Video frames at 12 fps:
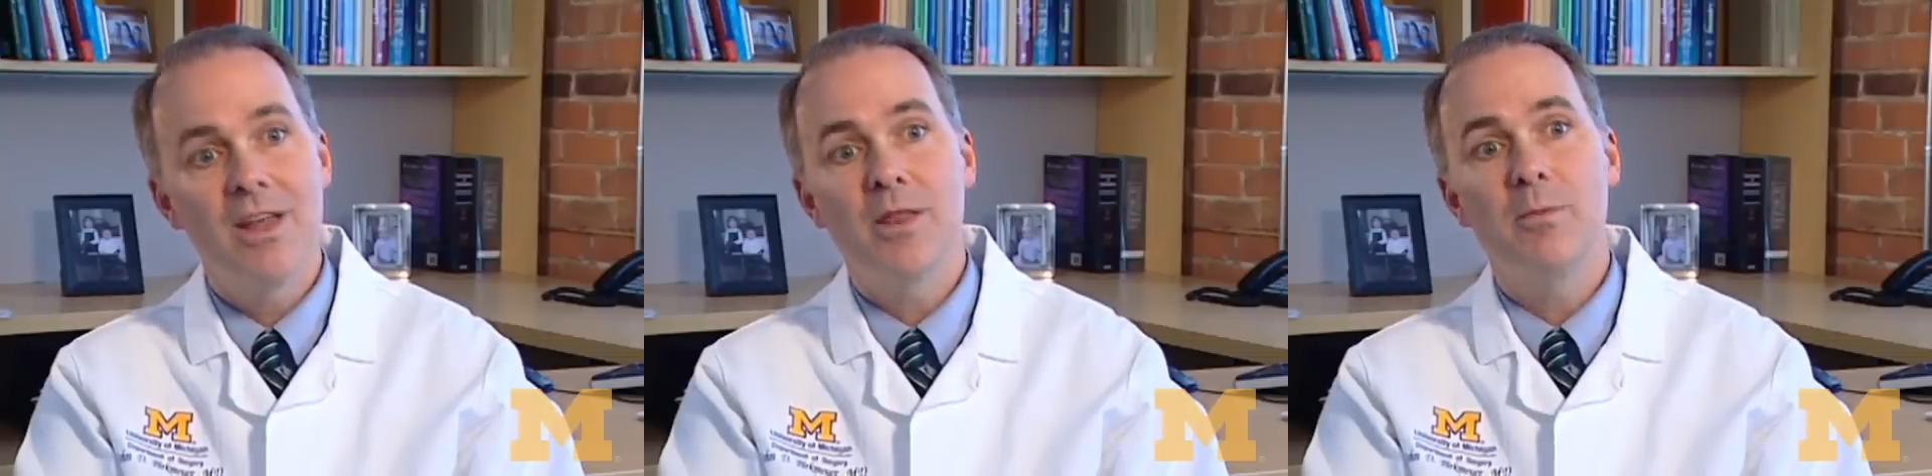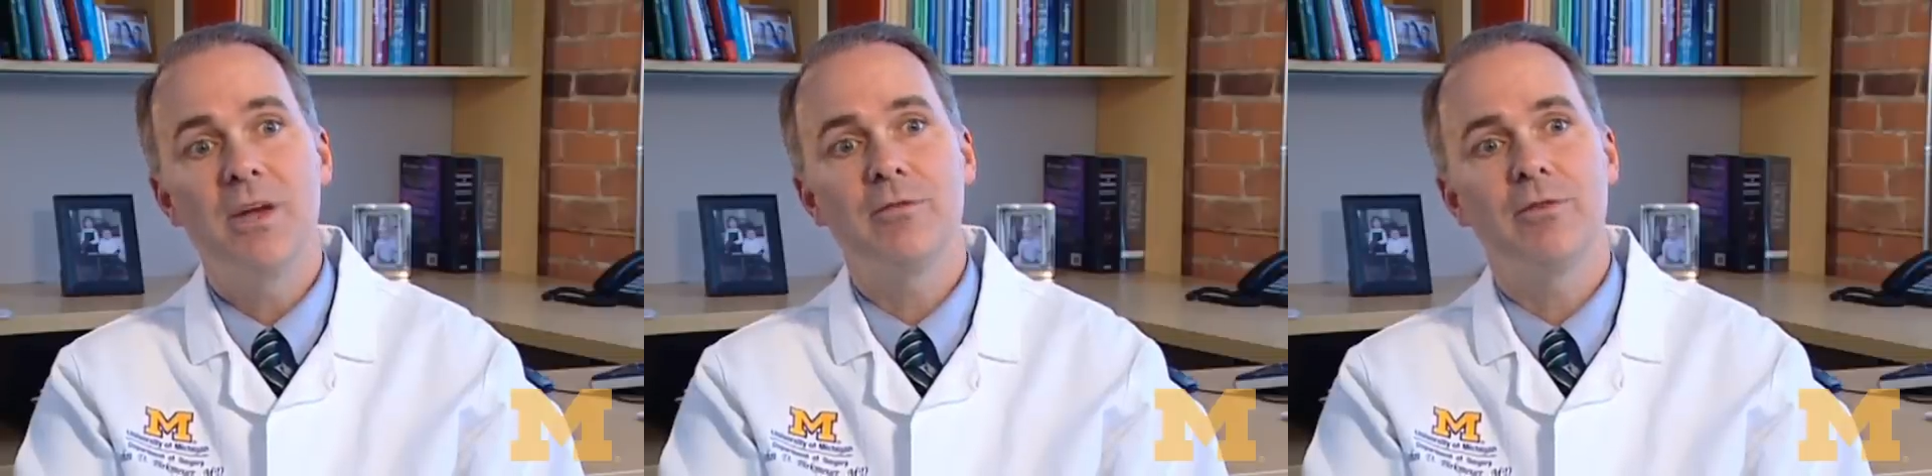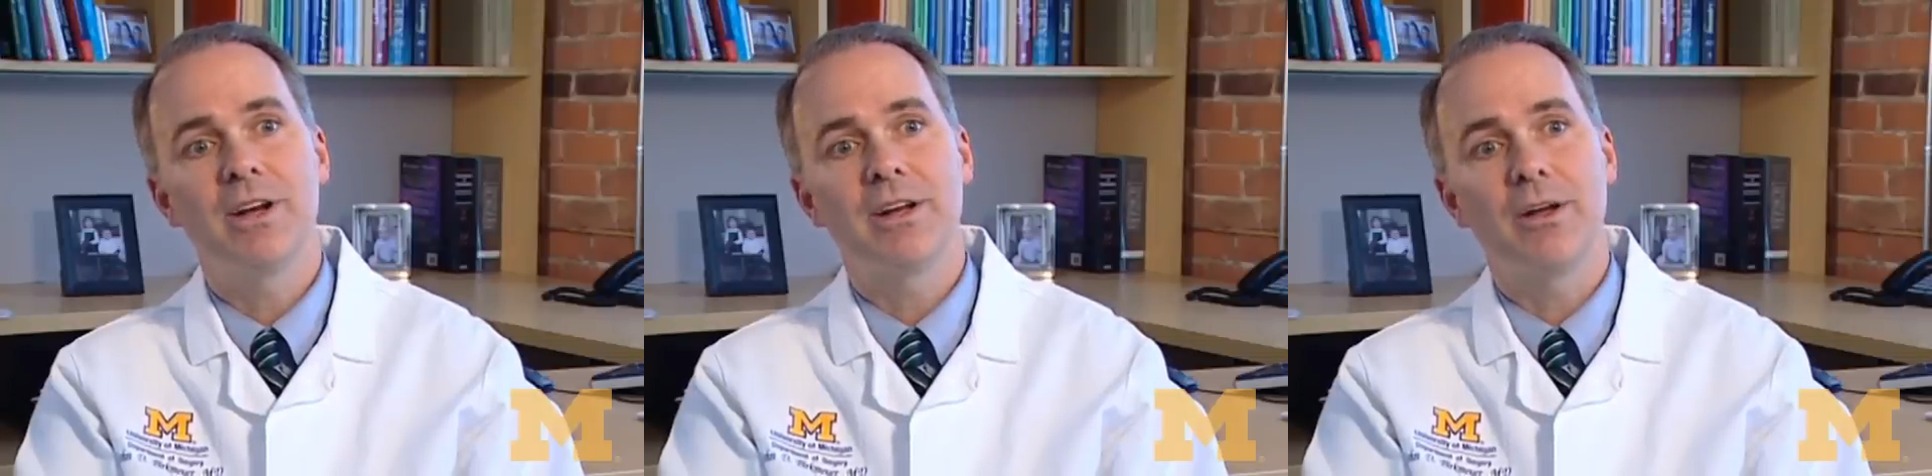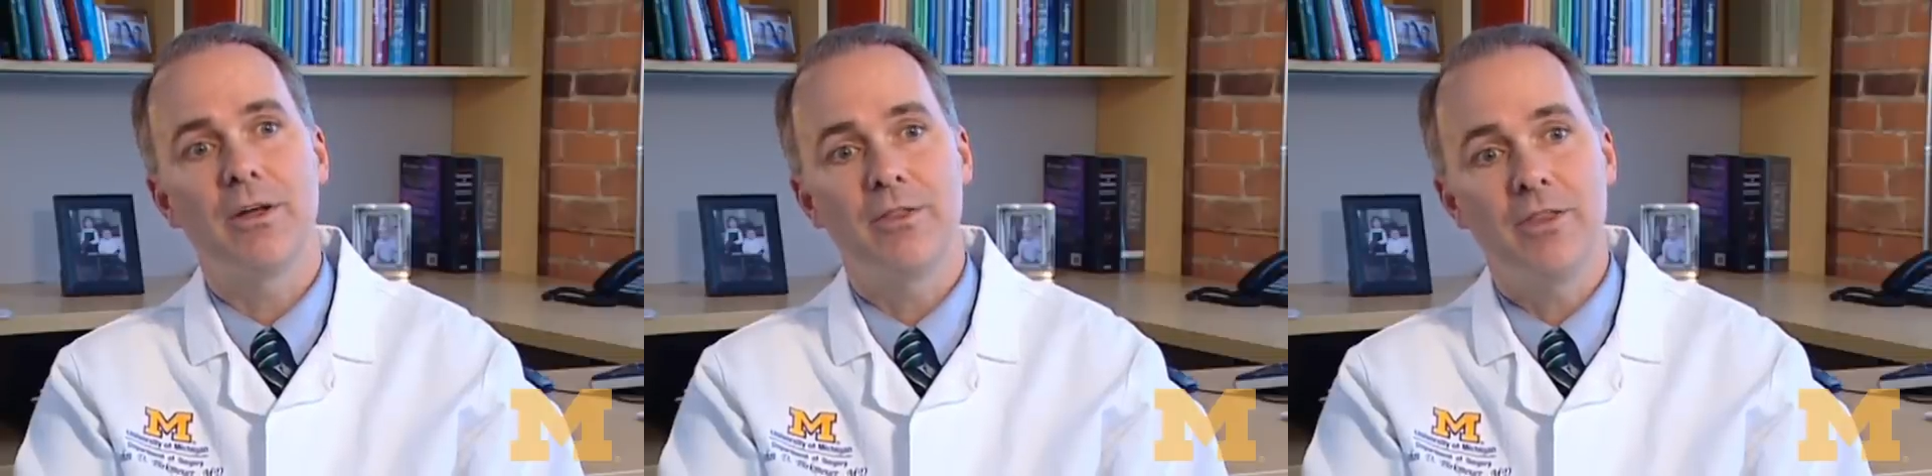The main
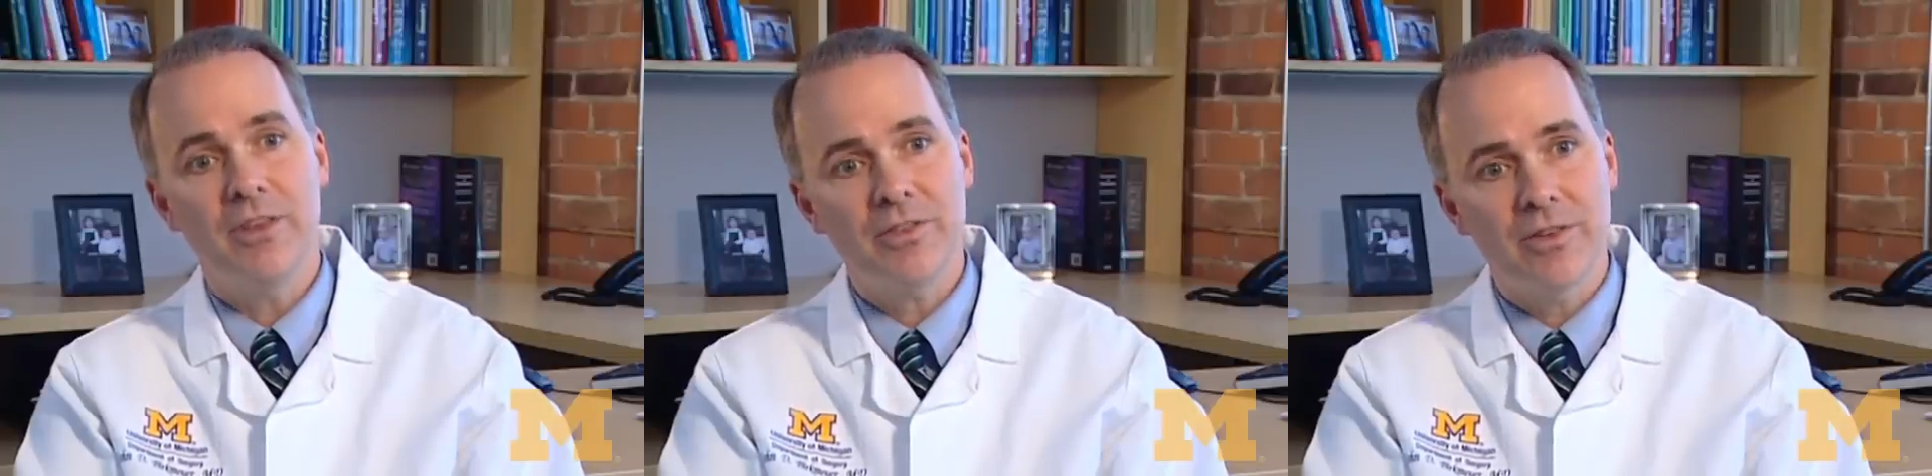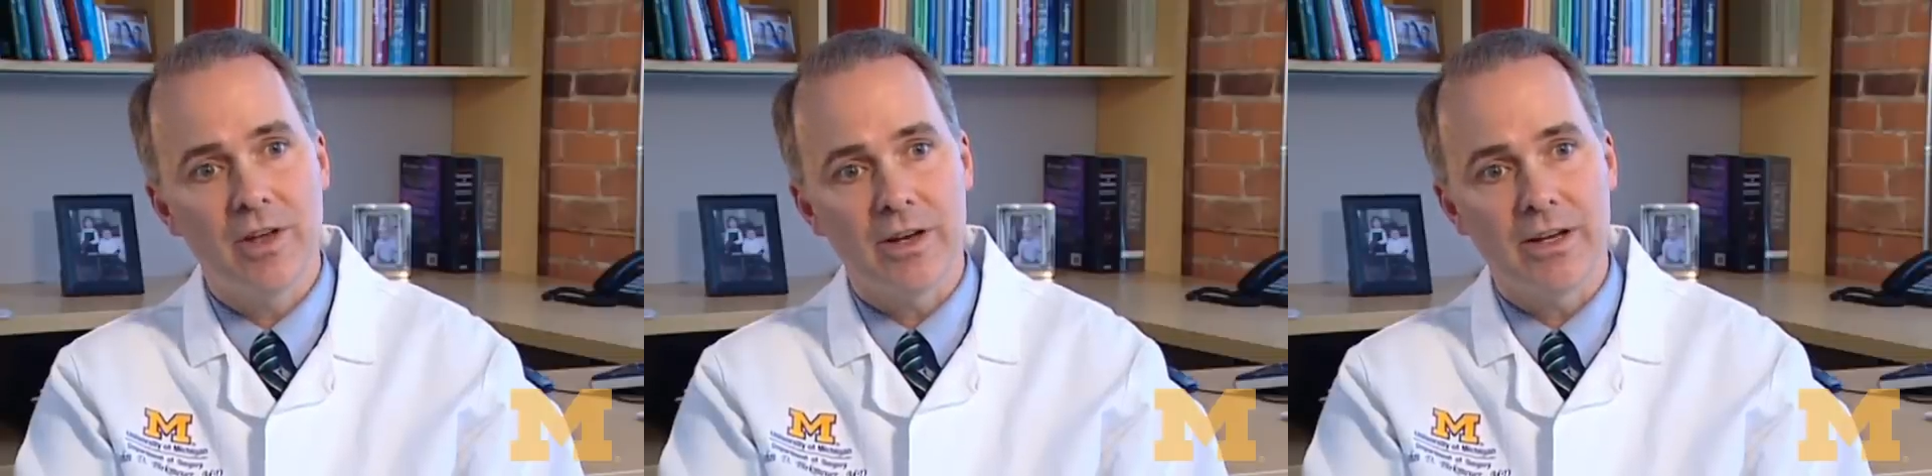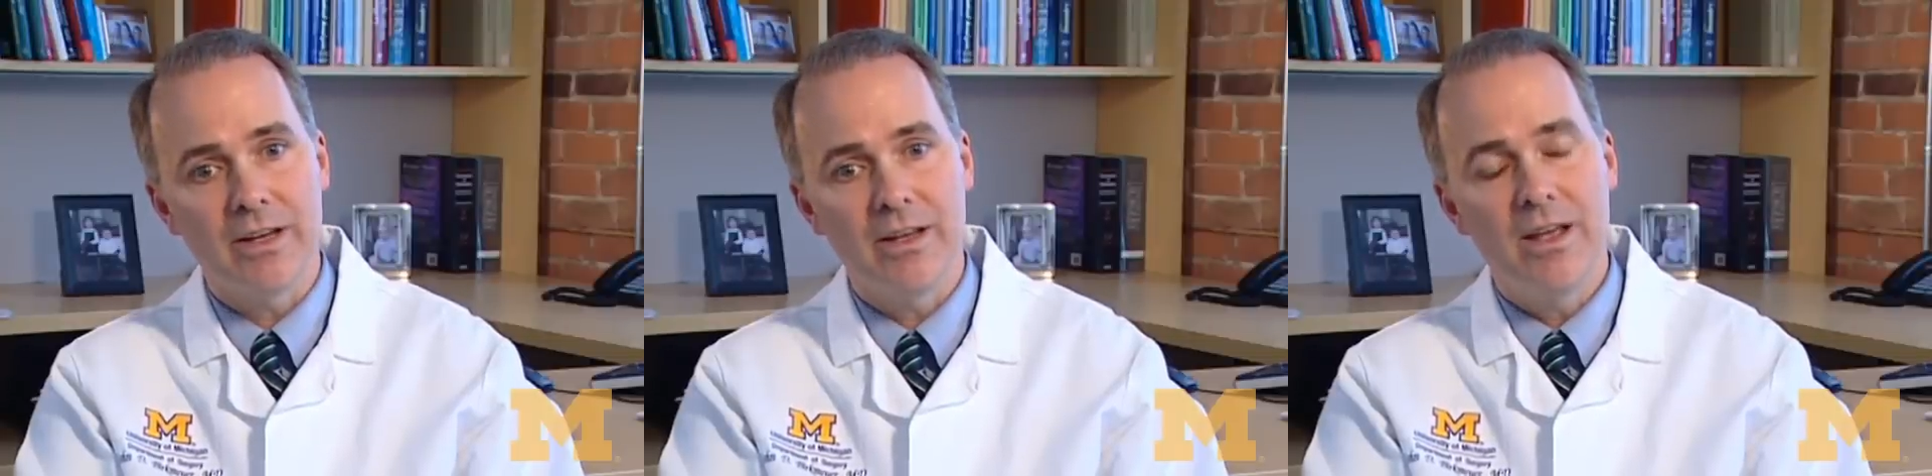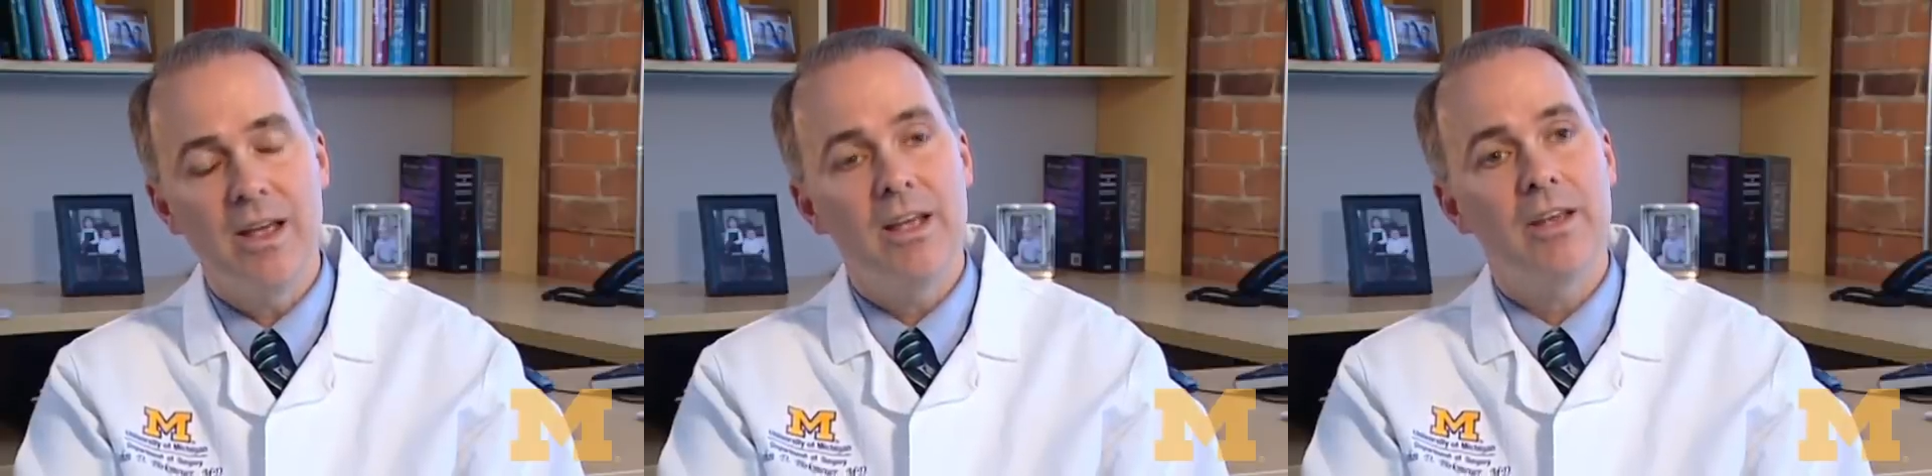finding of this study
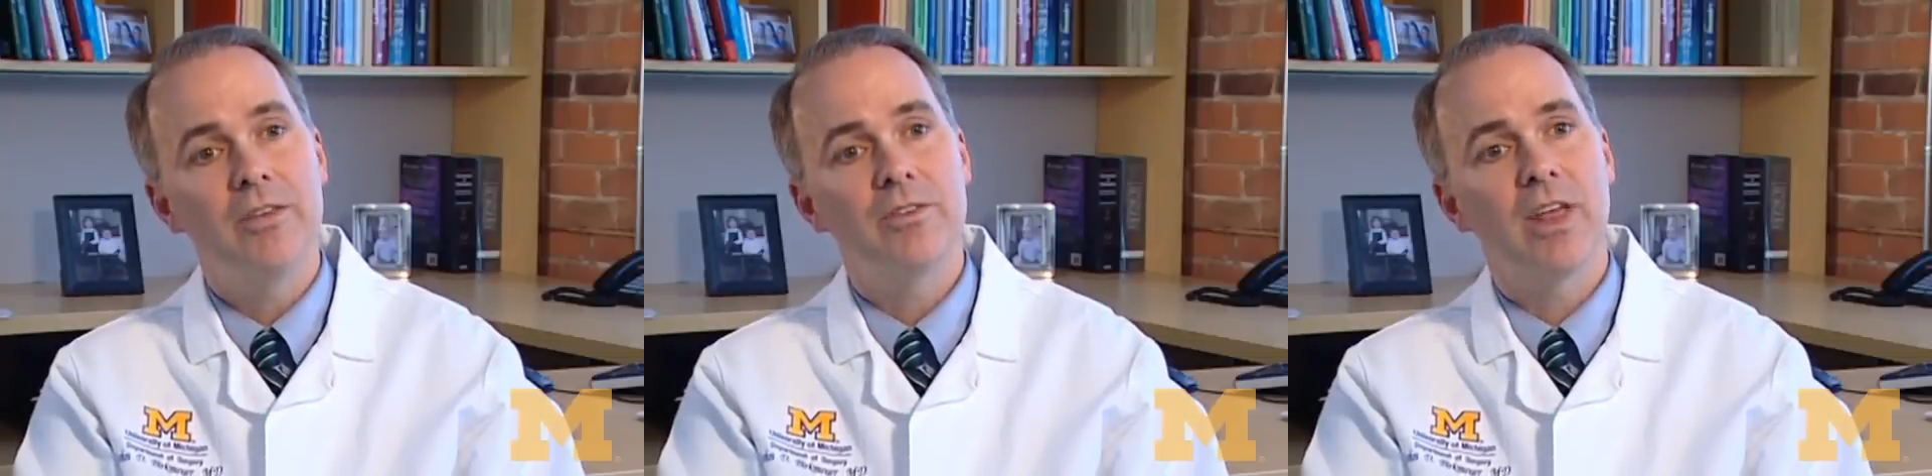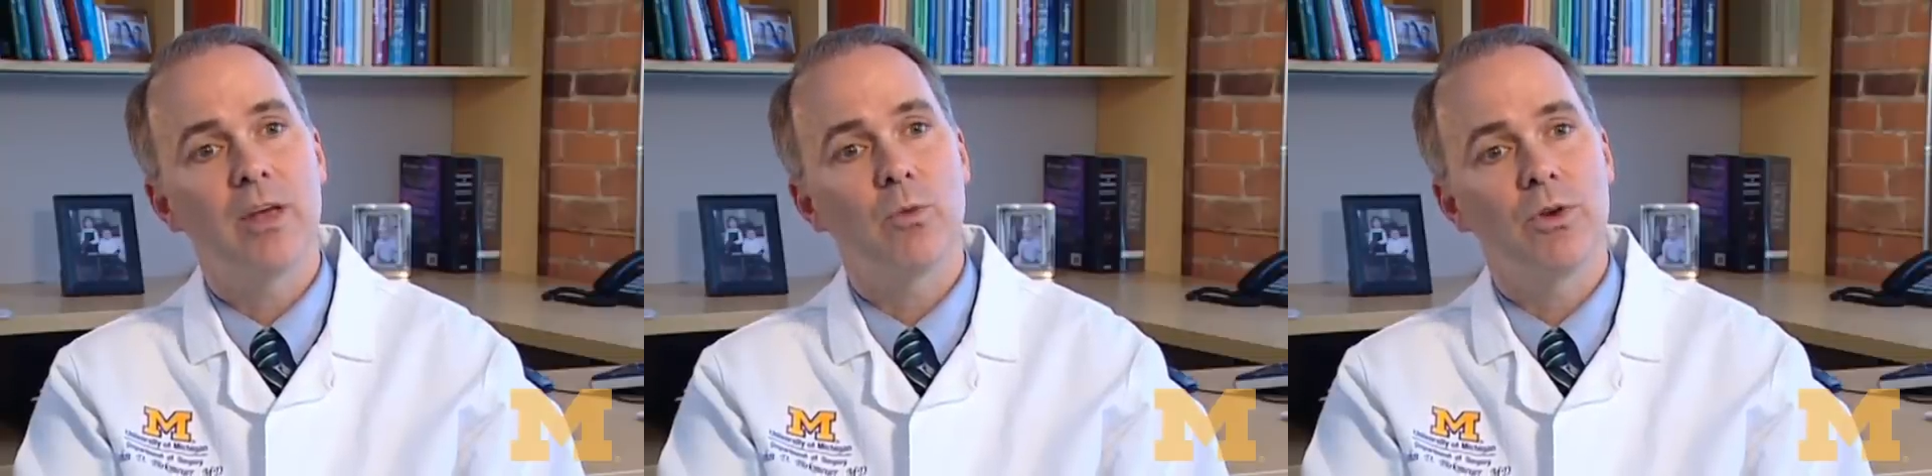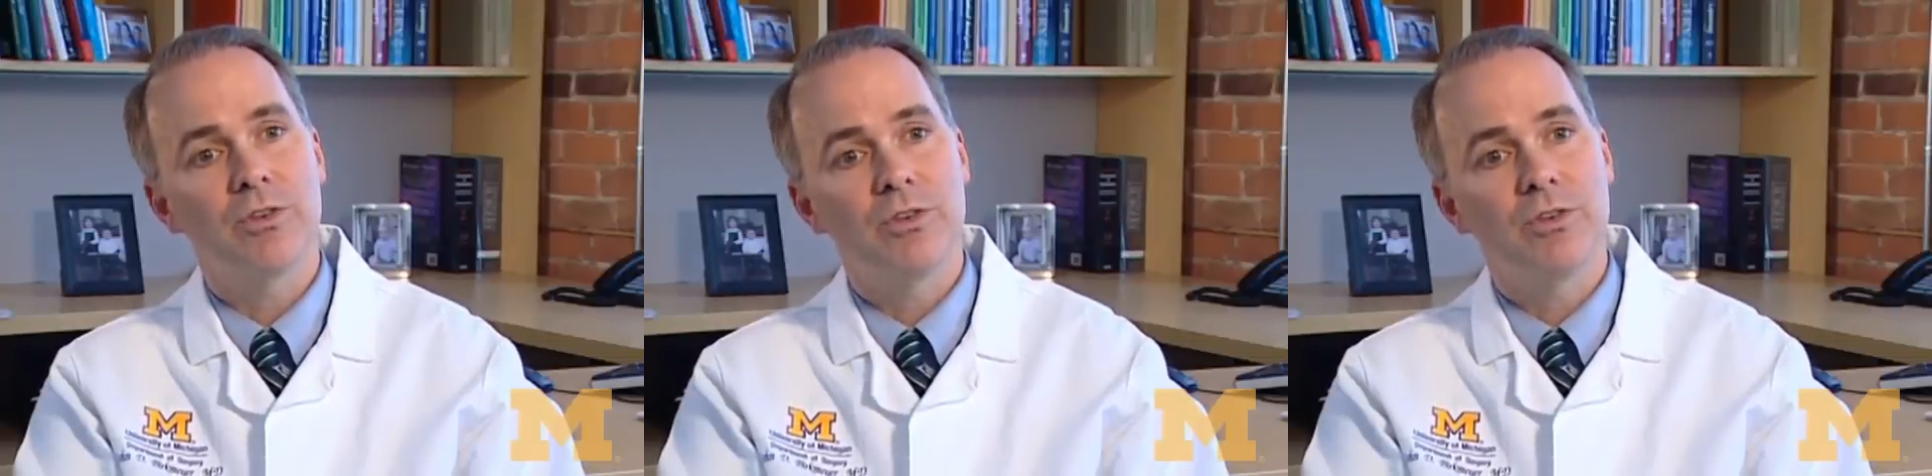is that what